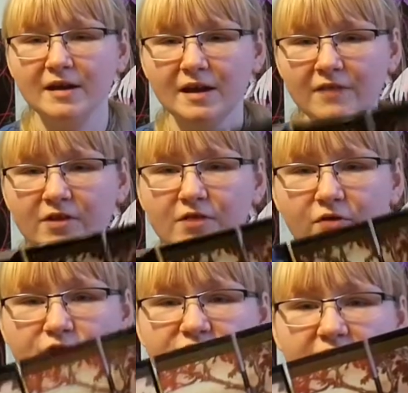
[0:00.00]
Even if
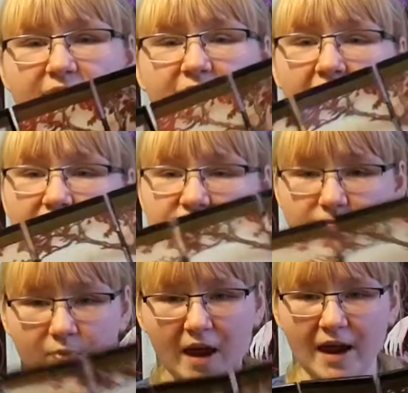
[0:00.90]
you didn't like
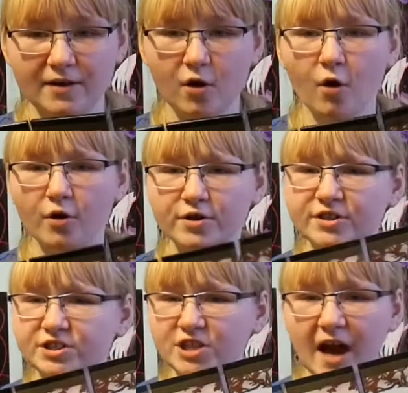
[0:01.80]
Japan or
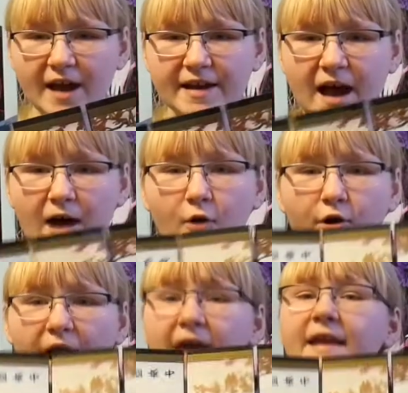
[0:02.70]
China
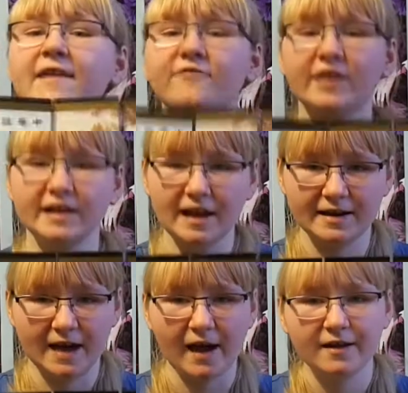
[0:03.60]
or anything like
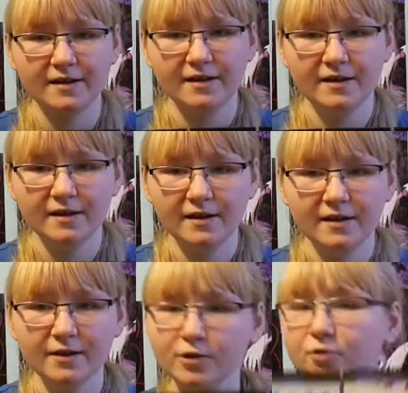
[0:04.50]
that,
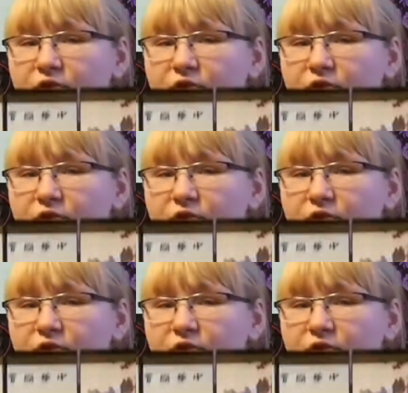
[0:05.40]
you would